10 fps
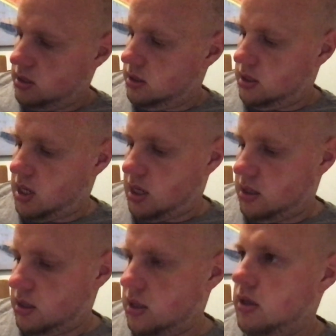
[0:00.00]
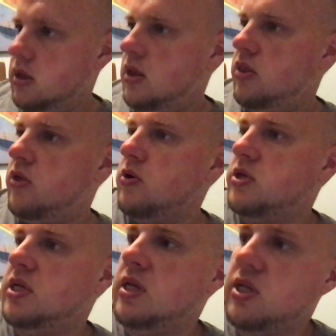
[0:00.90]
Yeah.
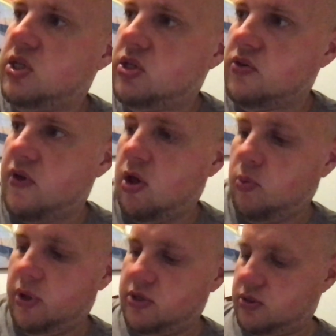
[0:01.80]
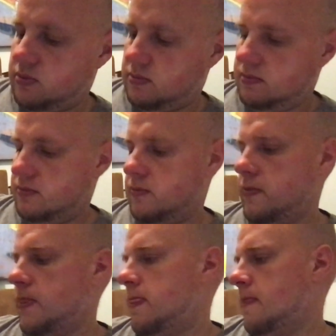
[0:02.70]
13 issues of Hellblazer.
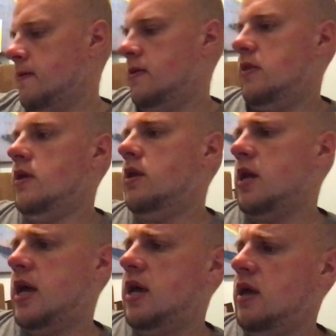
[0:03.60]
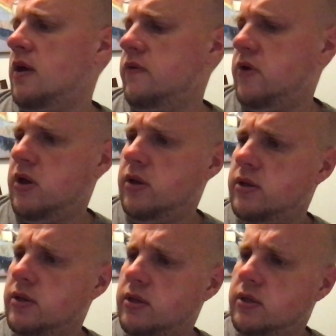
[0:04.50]
Then I have
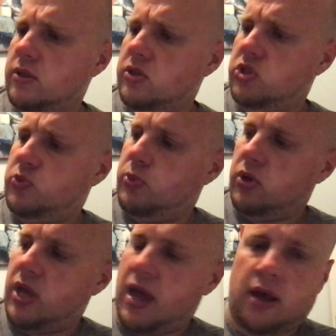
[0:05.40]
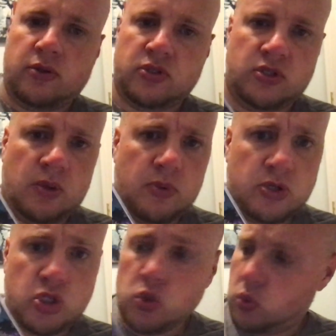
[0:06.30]
Spook House
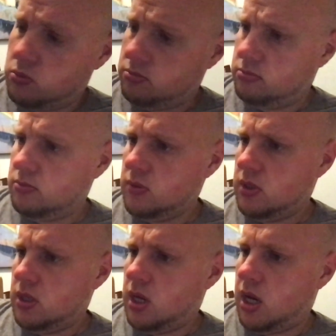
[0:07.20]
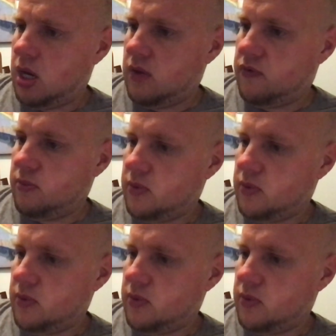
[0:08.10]
#2 from